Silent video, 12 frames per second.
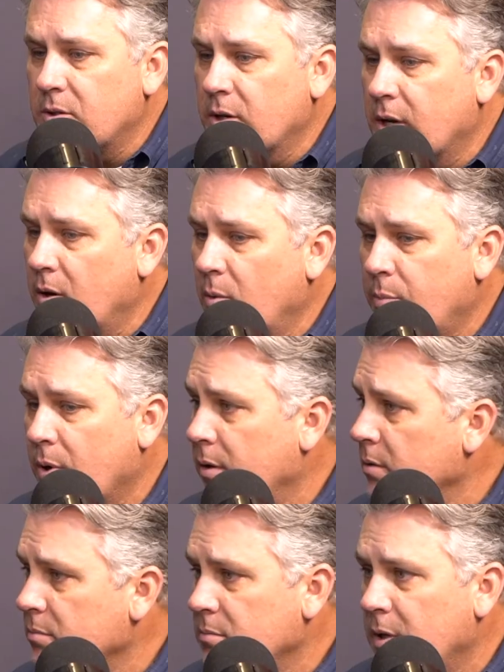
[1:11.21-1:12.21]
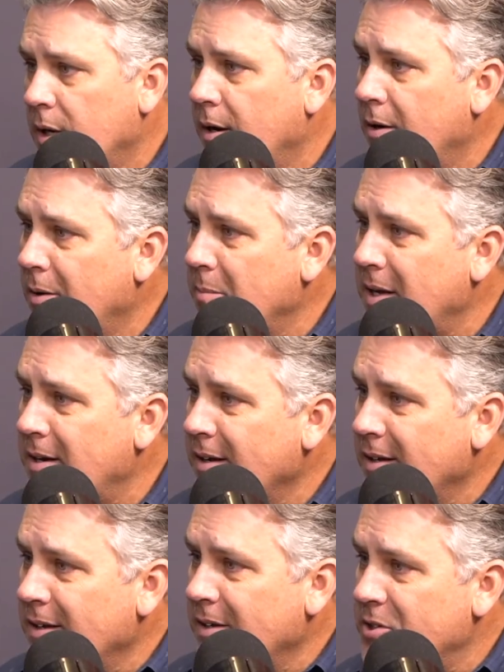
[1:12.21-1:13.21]
look at Oprah. You know, I mean,
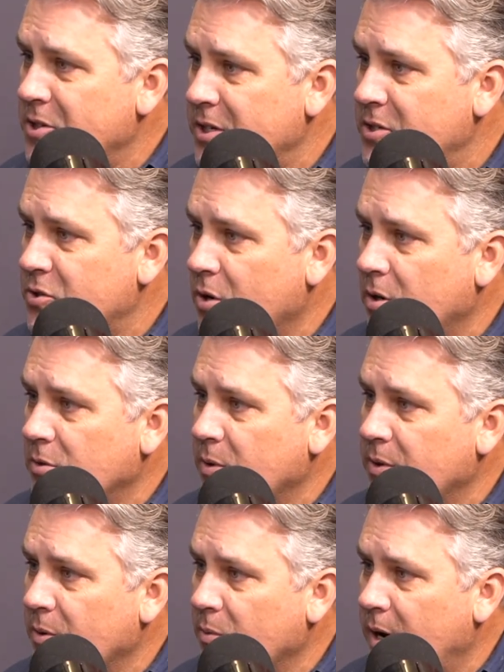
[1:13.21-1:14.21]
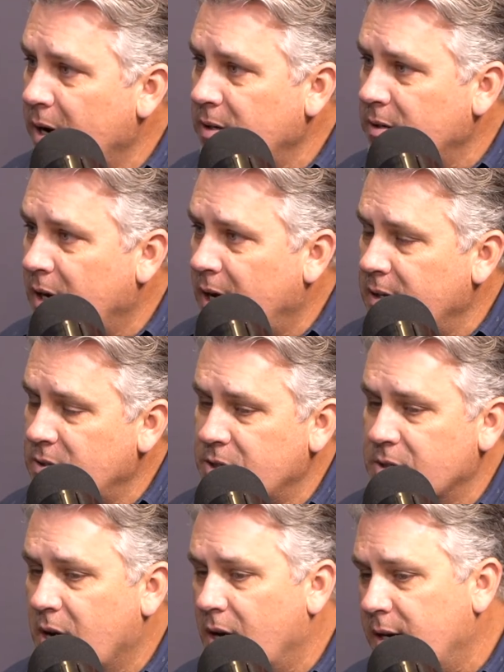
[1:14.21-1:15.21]
she's struggled with her weight, diet.
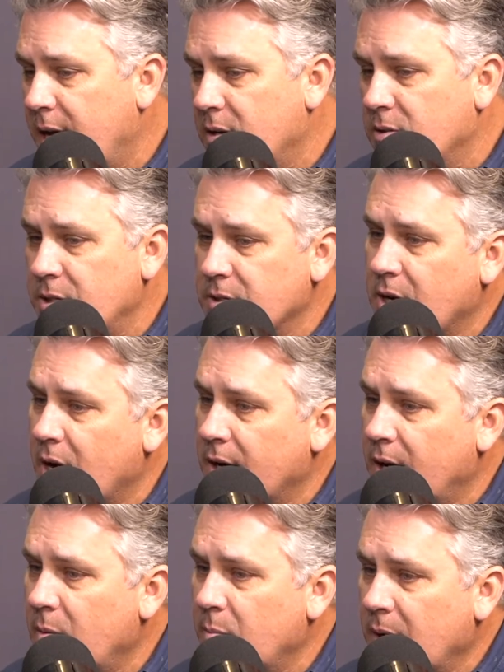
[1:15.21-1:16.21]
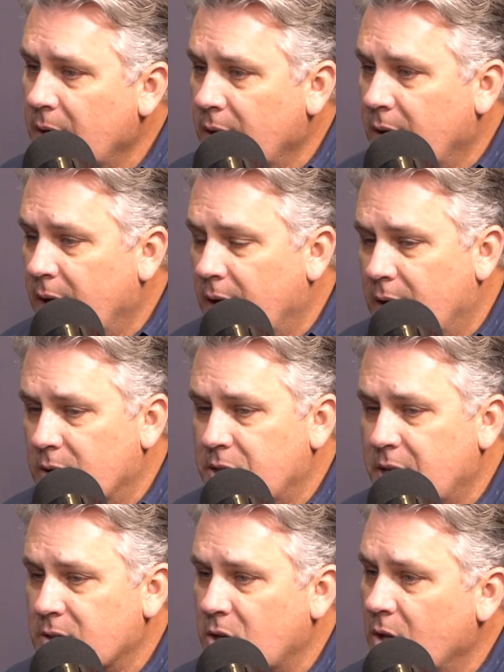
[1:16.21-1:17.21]
She's gone down. She's gone up.
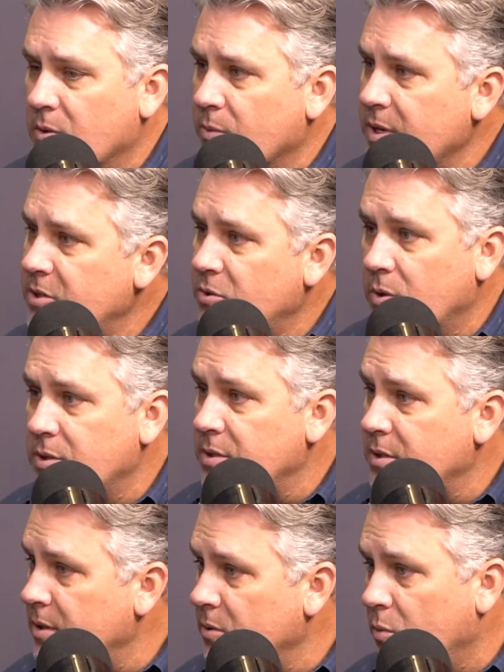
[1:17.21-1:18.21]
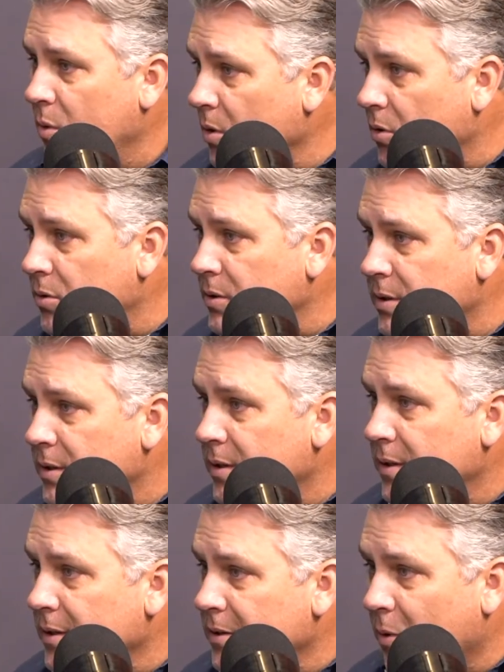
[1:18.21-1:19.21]
She has all the resources in the world,
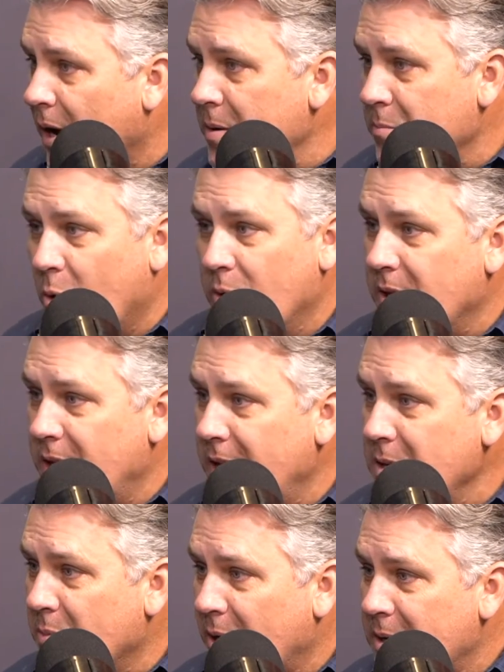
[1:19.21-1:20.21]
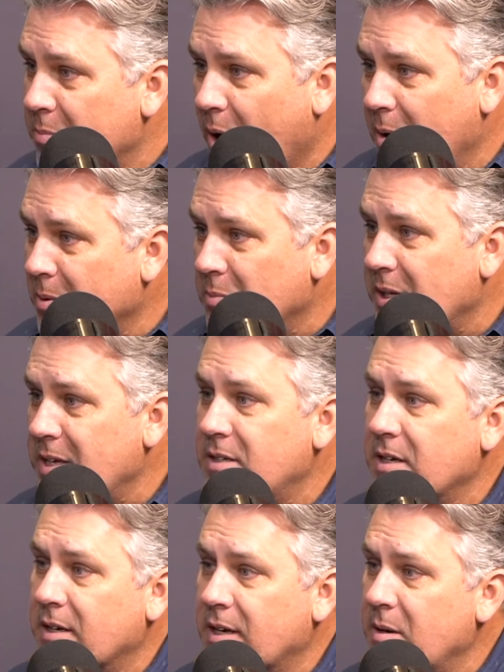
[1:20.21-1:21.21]
right? More than anybody probably
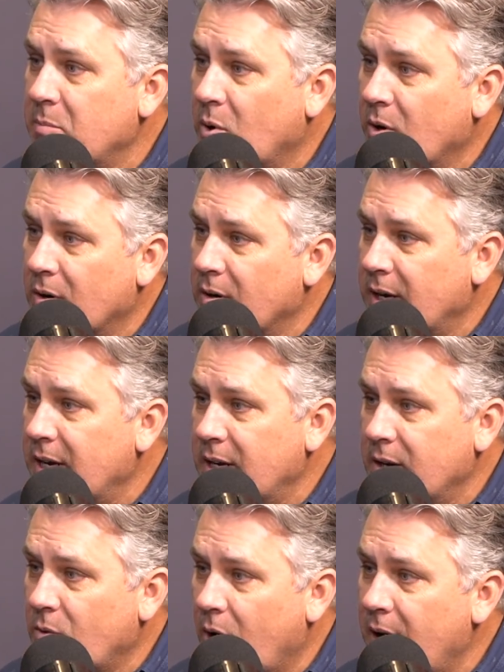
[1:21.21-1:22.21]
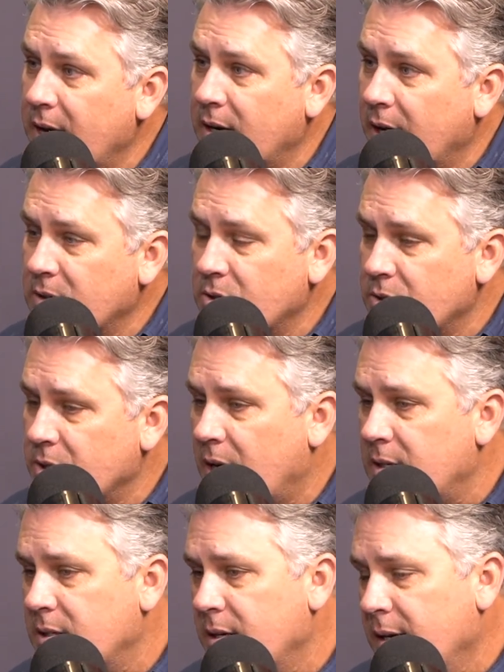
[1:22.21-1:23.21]
to keep her eating right and
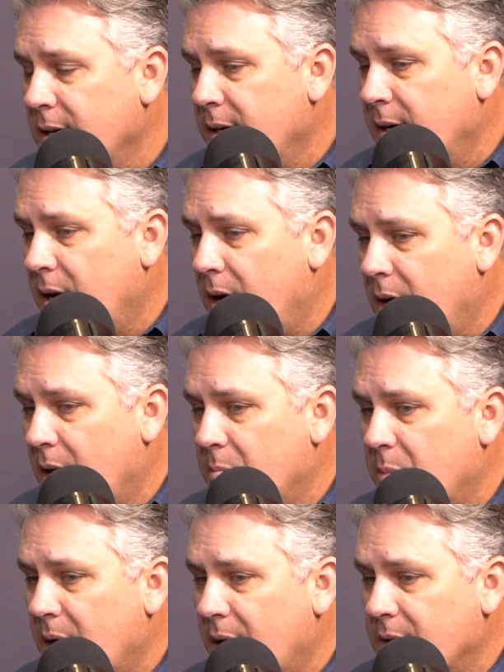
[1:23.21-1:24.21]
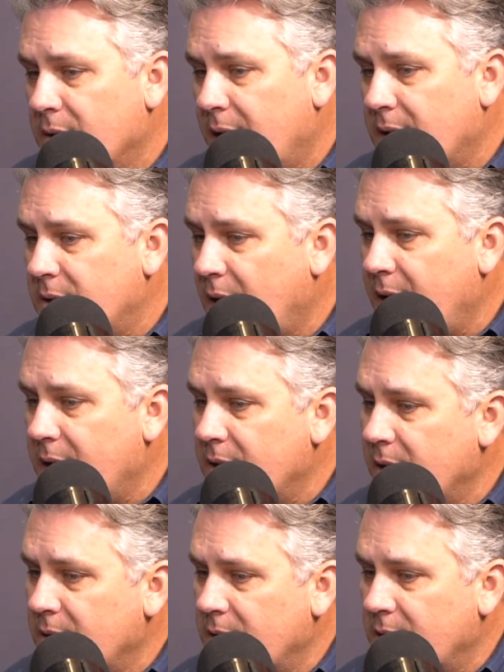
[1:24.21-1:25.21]
exercising. But that
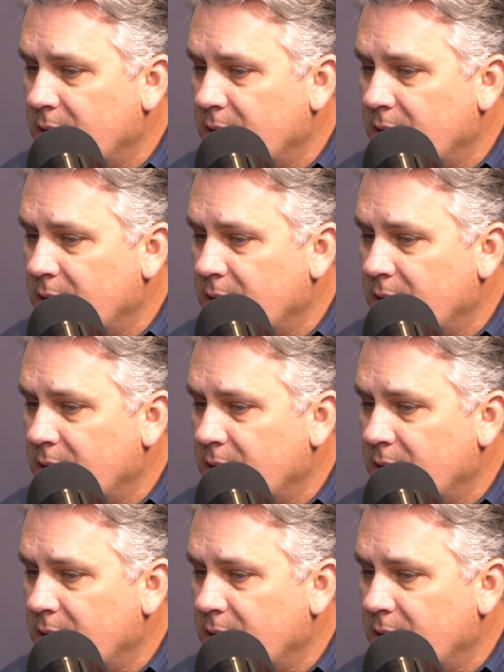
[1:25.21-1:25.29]
diet